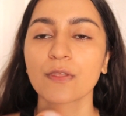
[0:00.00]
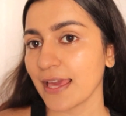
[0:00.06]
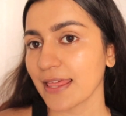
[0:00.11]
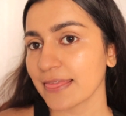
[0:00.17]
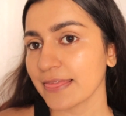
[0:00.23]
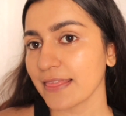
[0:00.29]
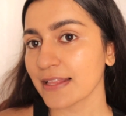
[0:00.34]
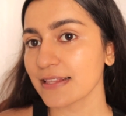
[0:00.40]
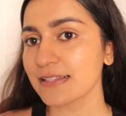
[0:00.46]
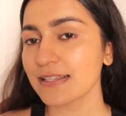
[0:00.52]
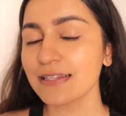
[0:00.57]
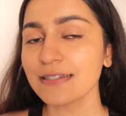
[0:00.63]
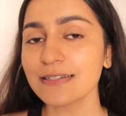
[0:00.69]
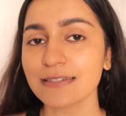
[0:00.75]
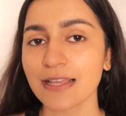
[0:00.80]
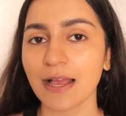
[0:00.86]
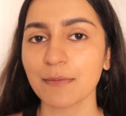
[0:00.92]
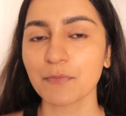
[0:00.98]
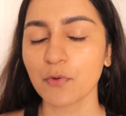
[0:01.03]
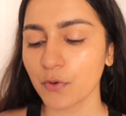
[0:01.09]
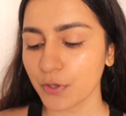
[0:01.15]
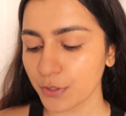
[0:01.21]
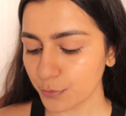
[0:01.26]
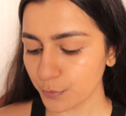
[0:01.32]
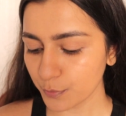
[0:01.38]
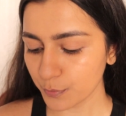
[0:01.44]
And that's it. I'm
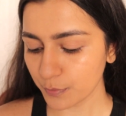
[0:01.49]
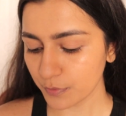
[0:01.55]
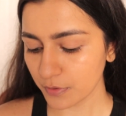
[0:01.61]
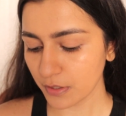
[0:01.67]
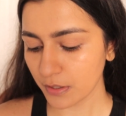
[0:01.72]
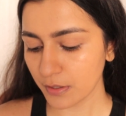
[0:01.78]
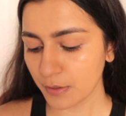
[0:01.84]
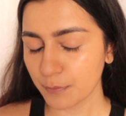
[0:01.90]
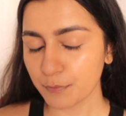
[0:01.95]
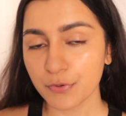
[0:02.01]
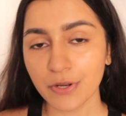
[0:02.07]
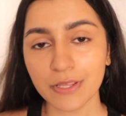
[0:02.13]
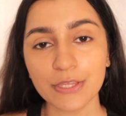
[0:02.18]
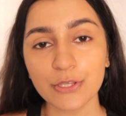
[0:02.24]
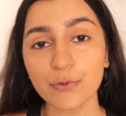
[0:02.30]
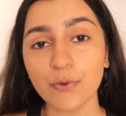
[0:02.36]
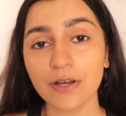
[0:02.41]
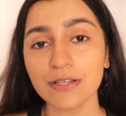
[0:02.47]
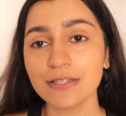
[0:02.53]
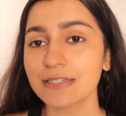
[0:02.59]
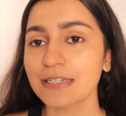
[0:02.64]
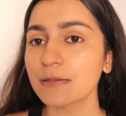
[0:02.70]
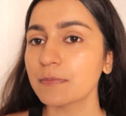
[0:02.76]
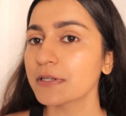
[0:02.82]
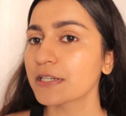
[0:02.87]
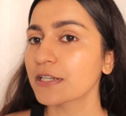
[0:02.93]
going to bring you a
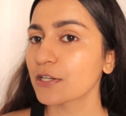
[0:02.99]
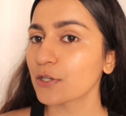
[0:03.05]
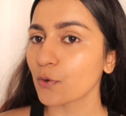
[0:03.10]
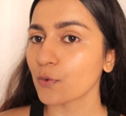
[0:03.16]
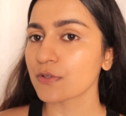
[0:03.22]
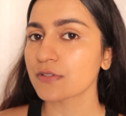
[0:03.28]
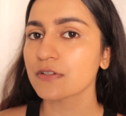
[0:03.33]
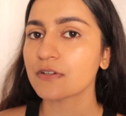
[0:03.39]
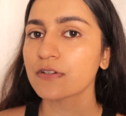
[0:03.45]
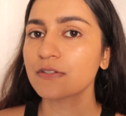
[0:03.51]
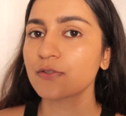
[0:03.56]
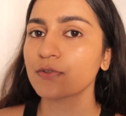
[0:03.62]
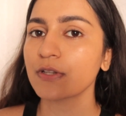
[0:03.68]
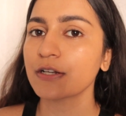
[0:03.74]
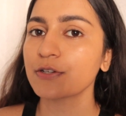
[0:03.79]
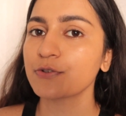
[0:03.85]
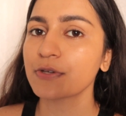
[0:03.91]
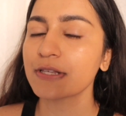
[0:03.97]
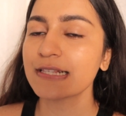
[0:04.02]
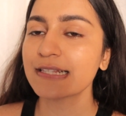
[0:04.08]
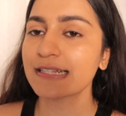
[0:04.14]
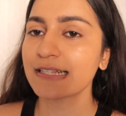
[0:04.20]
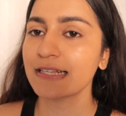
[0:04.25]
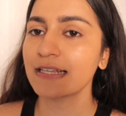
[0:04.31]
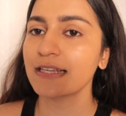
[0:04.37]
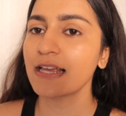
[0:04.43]
little bit closer so that you can
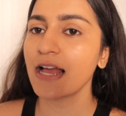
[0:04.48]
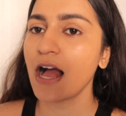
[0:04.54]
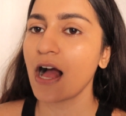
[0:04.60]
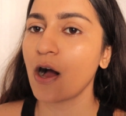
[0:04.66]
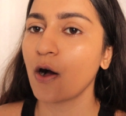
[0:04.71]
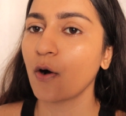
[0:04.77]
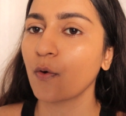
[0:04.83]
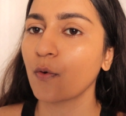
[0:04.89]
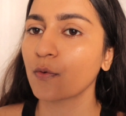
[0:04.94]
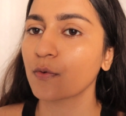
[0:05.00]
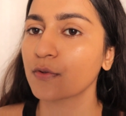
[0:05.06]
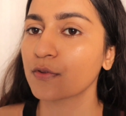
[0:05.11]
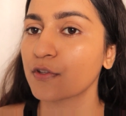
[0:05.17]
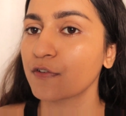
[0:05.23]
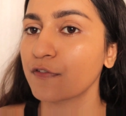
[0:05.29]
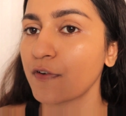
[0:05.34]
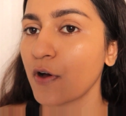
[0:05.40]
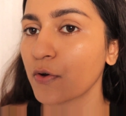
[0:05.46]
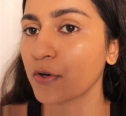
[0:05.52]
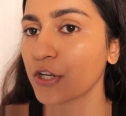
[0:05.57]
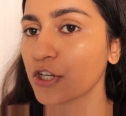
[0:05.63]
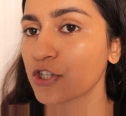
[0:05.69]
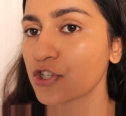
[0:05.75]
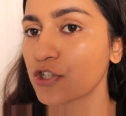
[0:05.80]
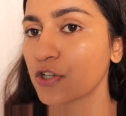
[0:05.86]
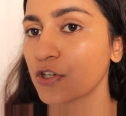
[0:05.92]
see how the
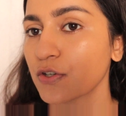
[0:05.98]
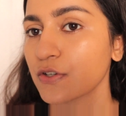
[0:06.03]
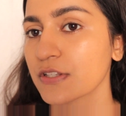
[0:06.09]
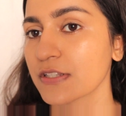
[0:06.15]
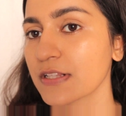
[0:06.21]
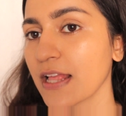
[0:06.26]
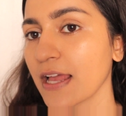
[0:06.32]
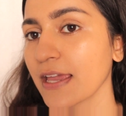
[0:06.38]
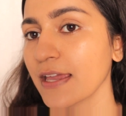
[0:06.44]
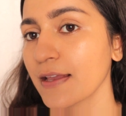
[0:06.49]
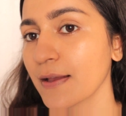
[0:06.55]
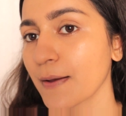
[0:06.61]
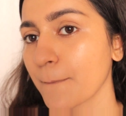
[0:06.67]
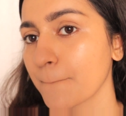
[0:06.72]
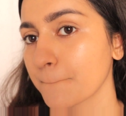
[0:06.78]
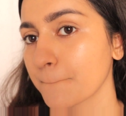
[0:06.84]
foundation looks like.